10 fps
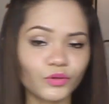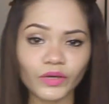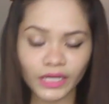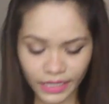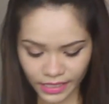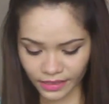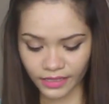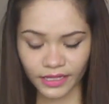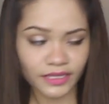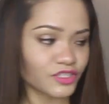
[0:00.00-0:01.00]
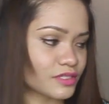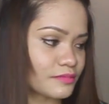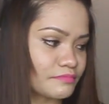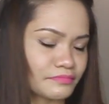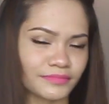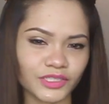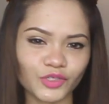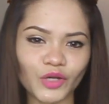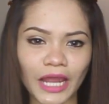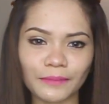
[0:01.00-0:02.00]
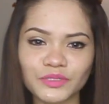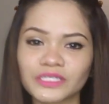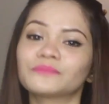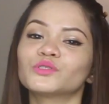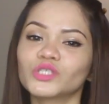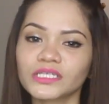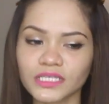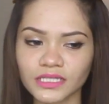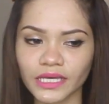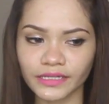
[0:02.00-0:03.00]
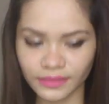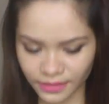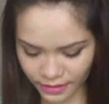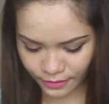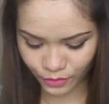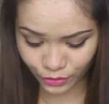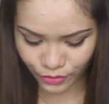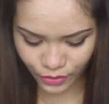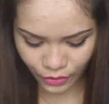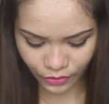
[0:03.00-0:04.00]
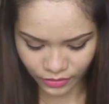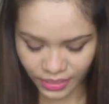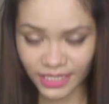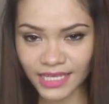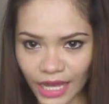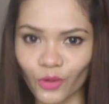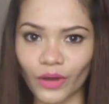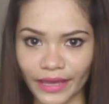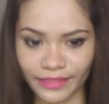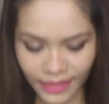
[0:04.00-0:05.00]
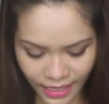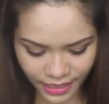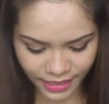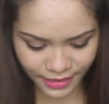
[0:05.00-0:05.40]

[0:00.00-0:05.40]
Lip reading: quickly, and then I can just grab some dresses and I'm good to go. That's how I think.